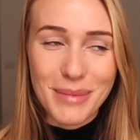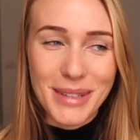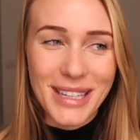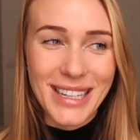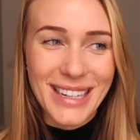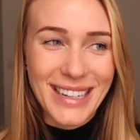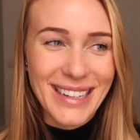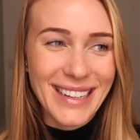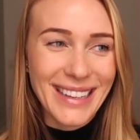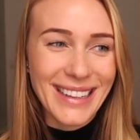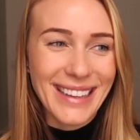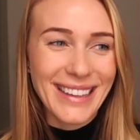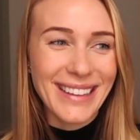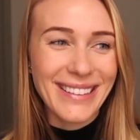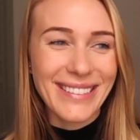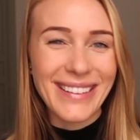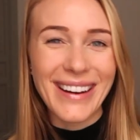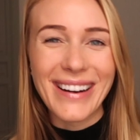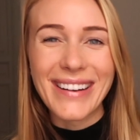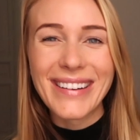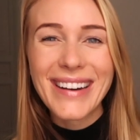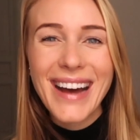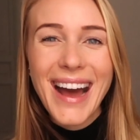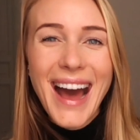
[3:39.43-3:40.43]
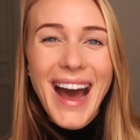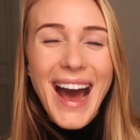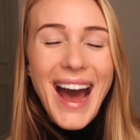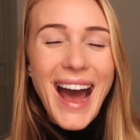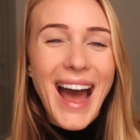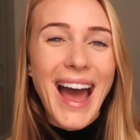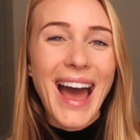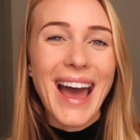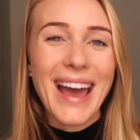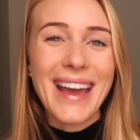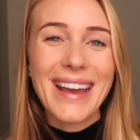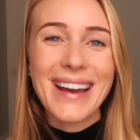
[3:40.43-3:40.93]
But you know,
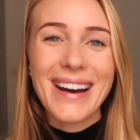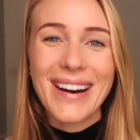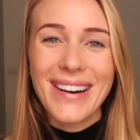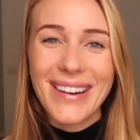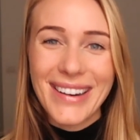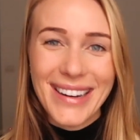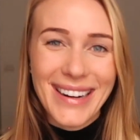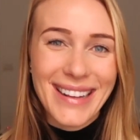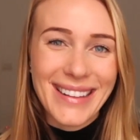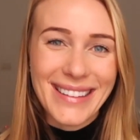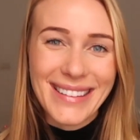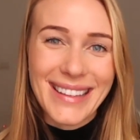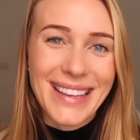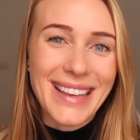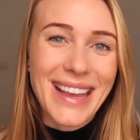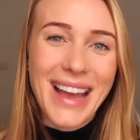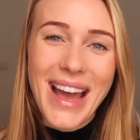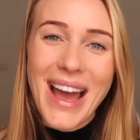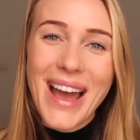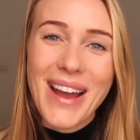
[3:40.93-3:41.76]
I honestly,